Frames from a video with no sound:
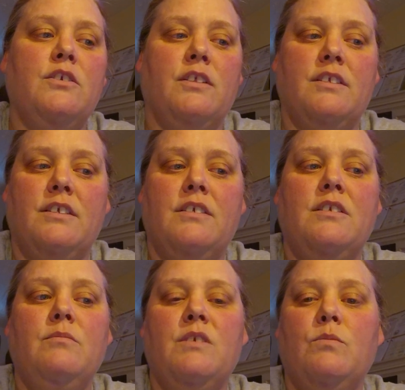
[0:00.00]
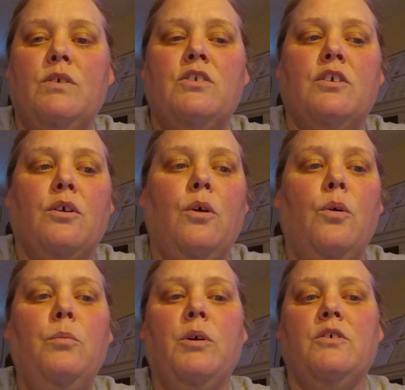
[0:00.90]
to the systems in which their
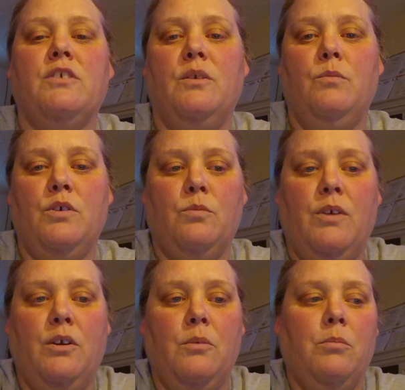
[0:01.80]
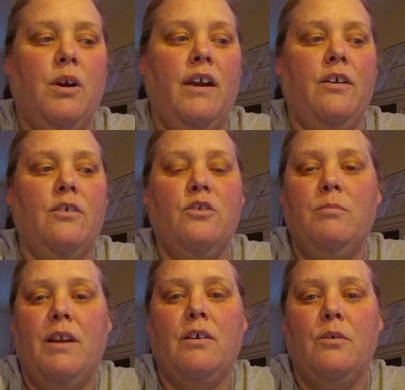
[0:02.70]
whole person was reared prior to
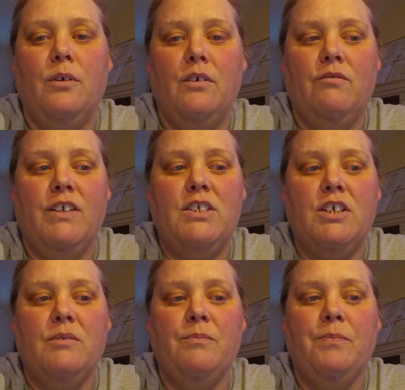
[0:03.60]
medical intervention.